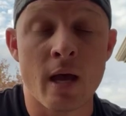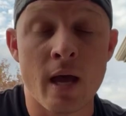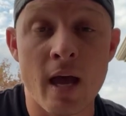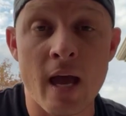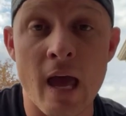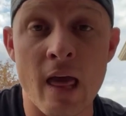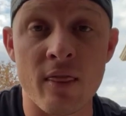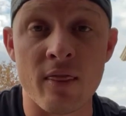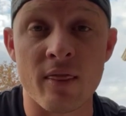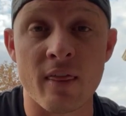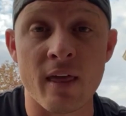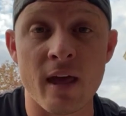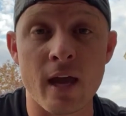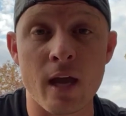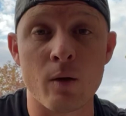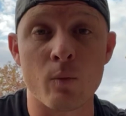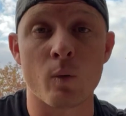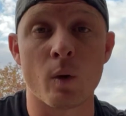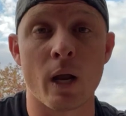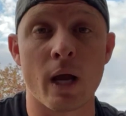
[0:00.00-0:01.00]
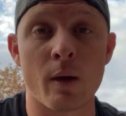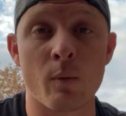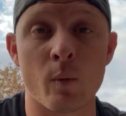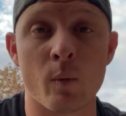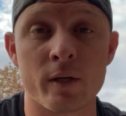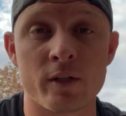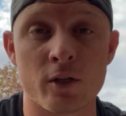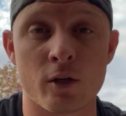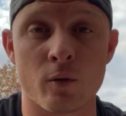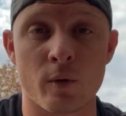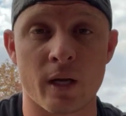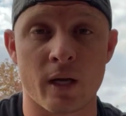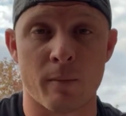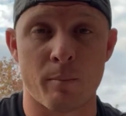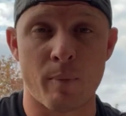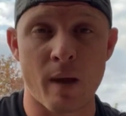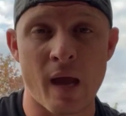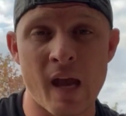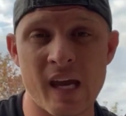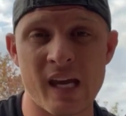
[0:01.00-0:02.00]
And then when I went to go get
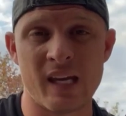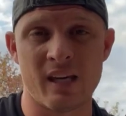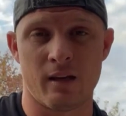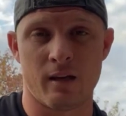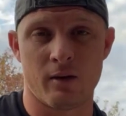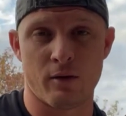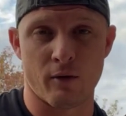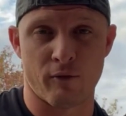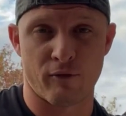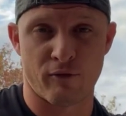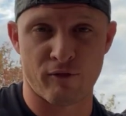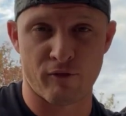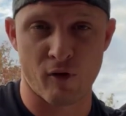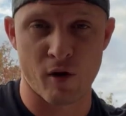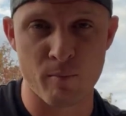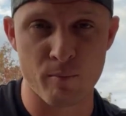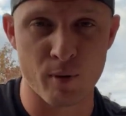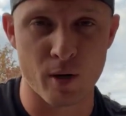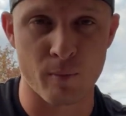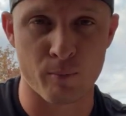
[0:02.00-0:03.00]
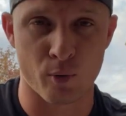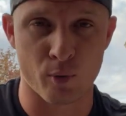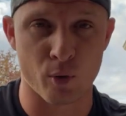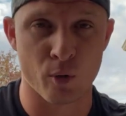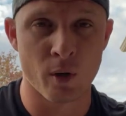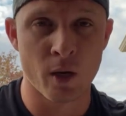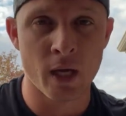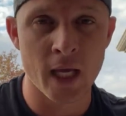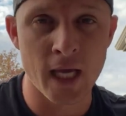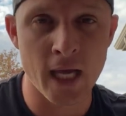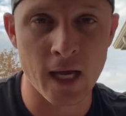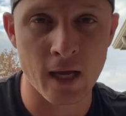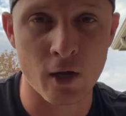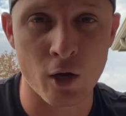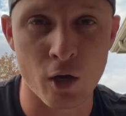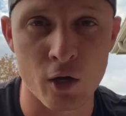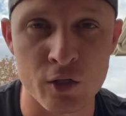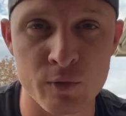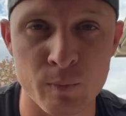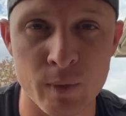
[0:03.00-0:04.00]
it painted, the front bumper, it
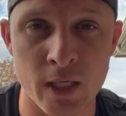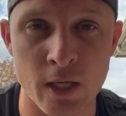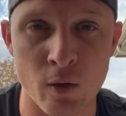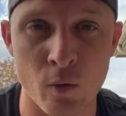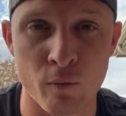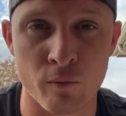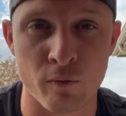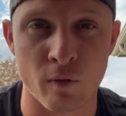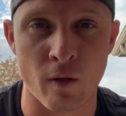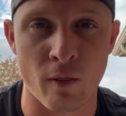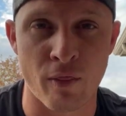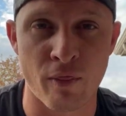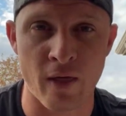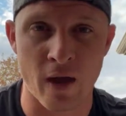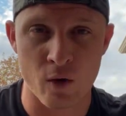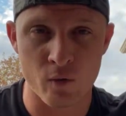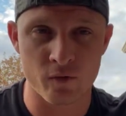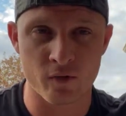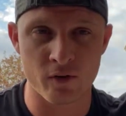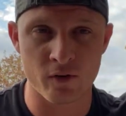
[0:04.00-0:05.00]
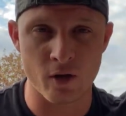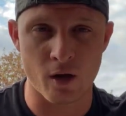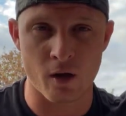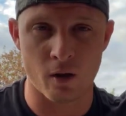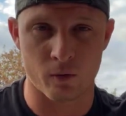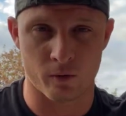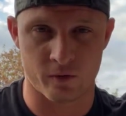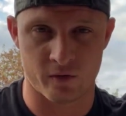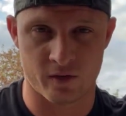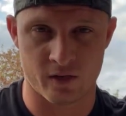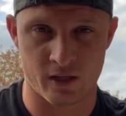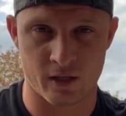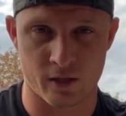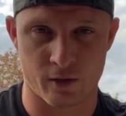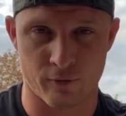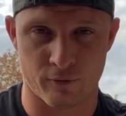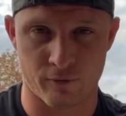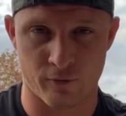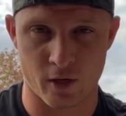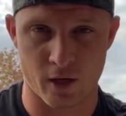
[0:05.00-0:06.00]
cost me over $1,000 to
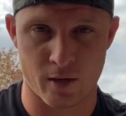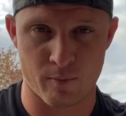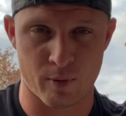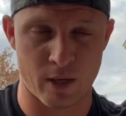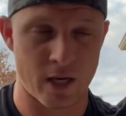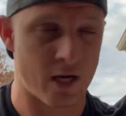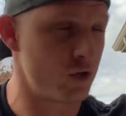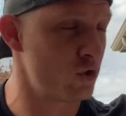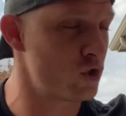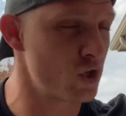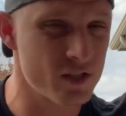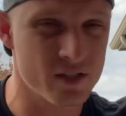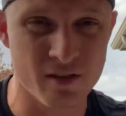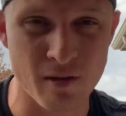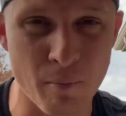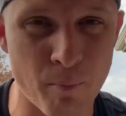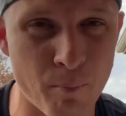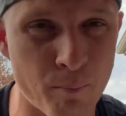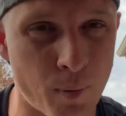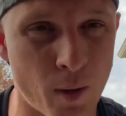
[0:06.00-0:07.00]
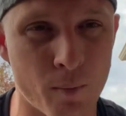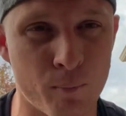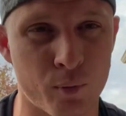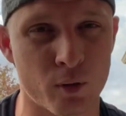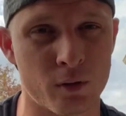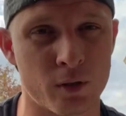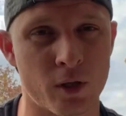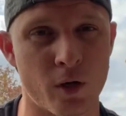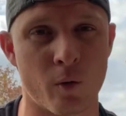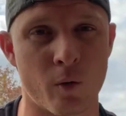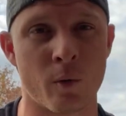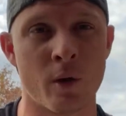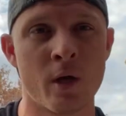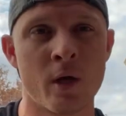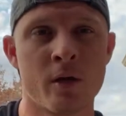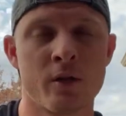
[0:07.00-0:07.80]
get the front end painted, just the bumper alone.